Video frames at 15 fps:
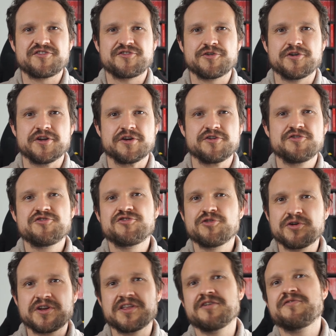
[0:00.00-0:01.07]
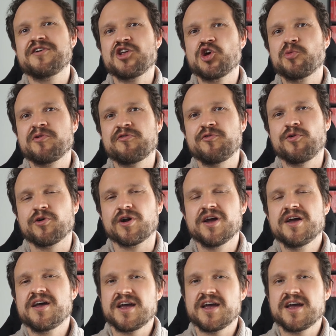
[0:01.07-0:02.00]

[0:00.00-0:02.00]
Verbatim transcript: sturdier. You saw it in the video before.